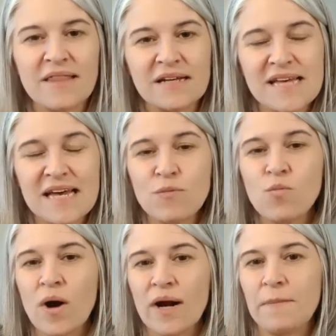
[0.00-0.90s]
That's kind of
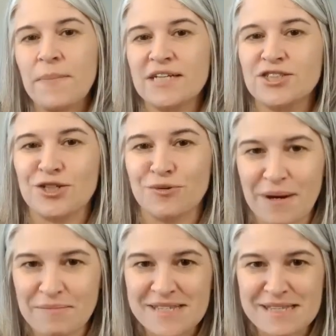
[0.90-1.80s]
what I picture
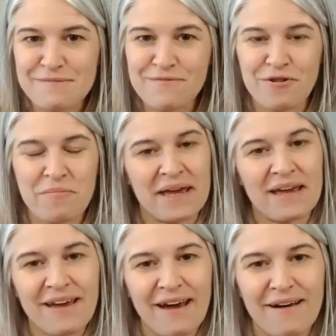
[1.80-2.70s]
REM sleep for
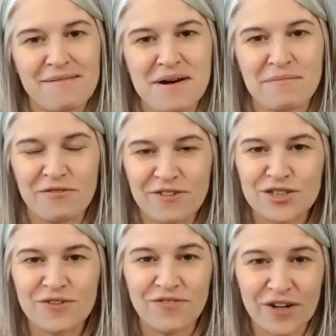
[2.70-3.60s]
me. Um, I'm
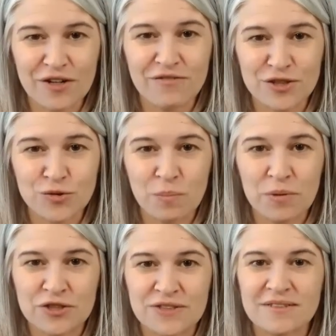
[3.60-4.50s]
a very visual
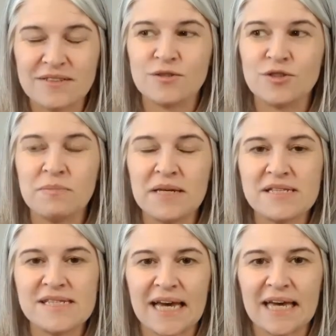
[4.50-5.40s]
person. So to me,
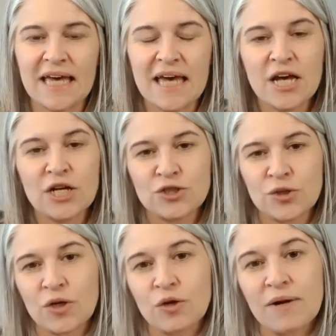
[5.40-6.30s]
it's like
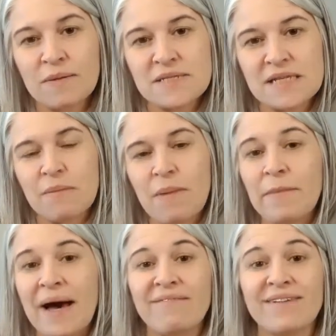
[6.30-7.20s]
during REM sleep,
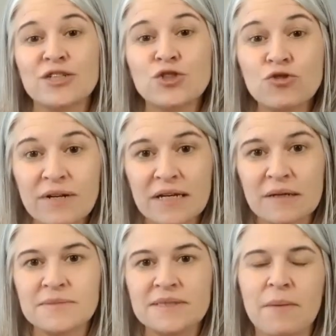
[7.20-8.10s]
I'm having
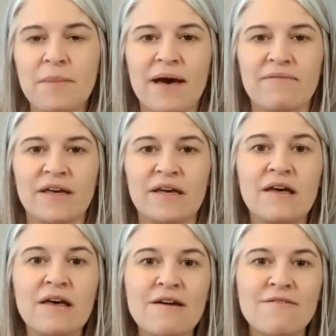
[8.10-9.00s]
dreams, I'm
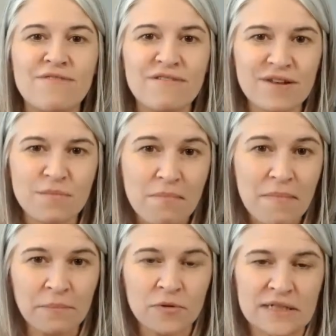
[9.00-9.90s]
having vivid
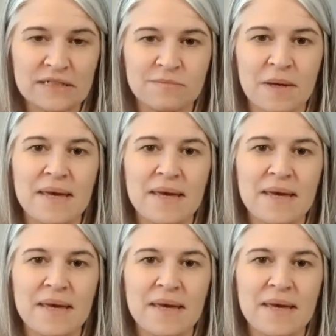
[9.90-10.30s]
memories